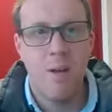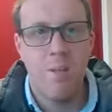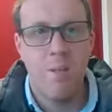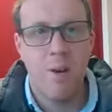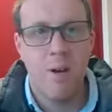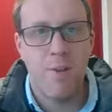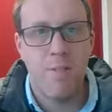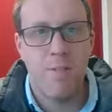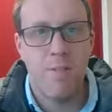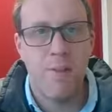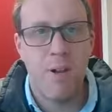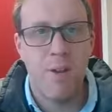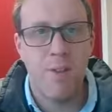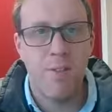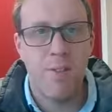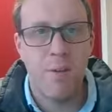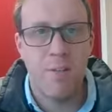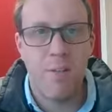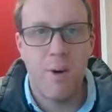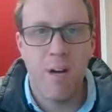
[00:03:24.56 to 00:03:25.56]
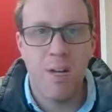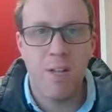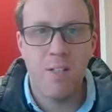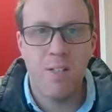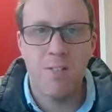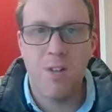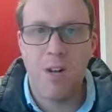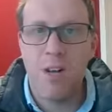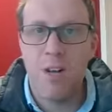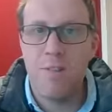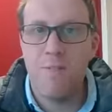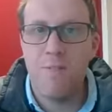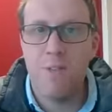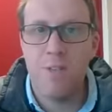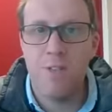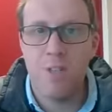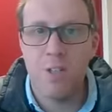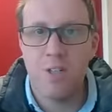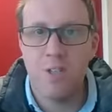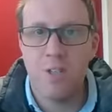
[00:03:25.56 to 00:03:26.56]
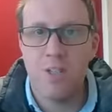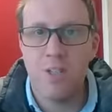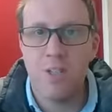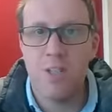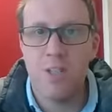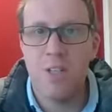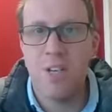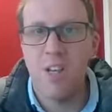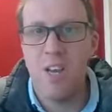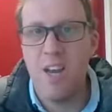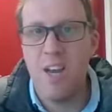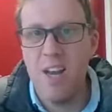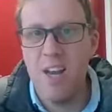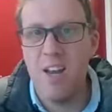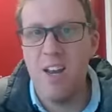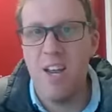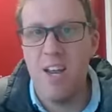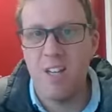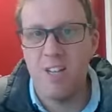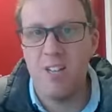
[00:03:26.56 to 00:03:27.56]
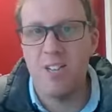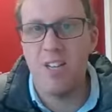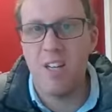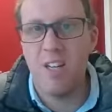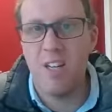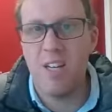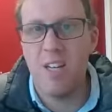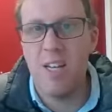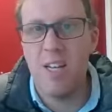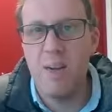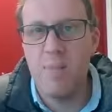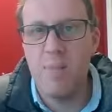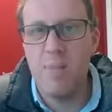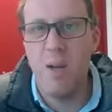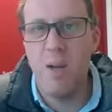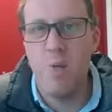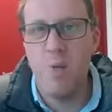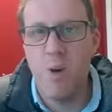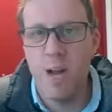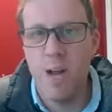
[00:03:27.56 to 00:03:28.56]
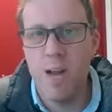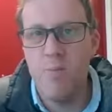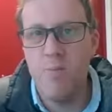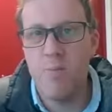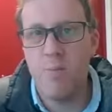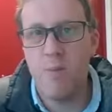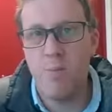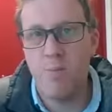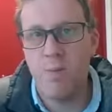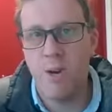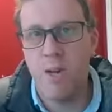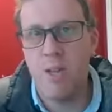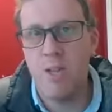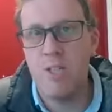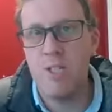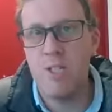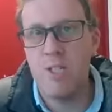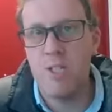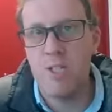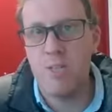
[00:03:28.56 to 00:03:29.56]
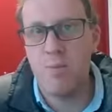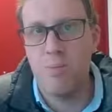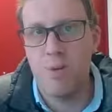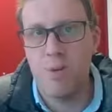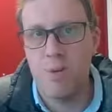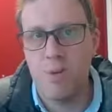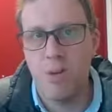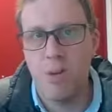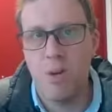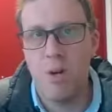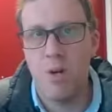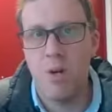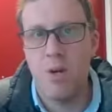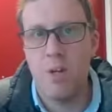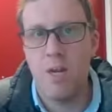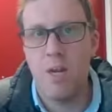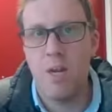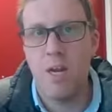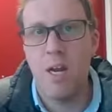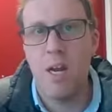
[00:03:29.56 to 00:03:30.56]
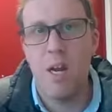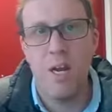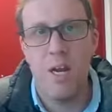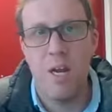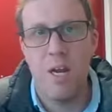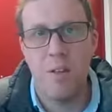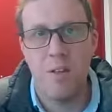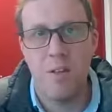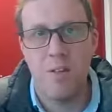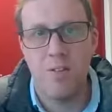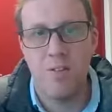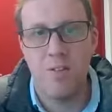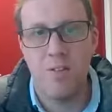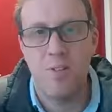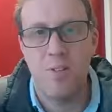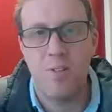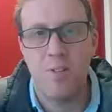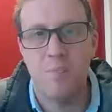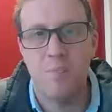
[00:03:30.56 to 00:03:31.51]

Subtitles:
But I've found that my desire for justice can actually lead me away from relationship with God and others.